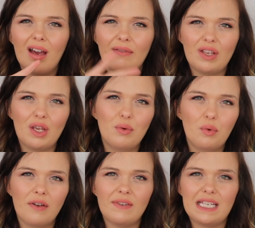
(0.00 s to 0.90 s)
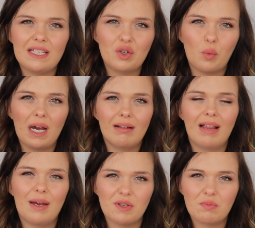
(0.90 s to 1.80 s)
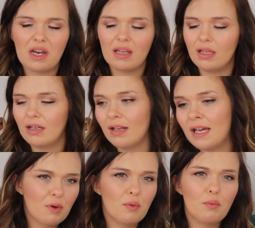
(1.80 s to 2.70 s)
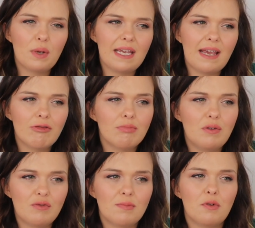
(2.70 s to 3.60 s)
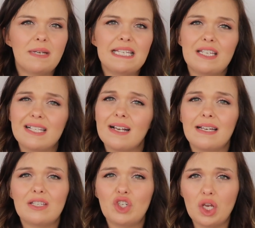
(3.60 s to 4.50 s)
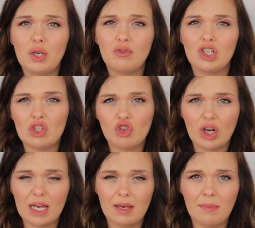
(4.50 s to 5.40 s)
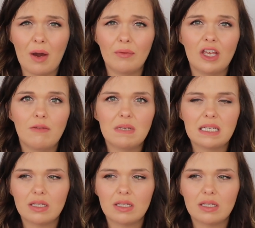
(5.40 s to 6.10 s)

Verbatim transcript: a few of each while I was pregnant. But we have moved them up into size 2 just to try them out, and they've been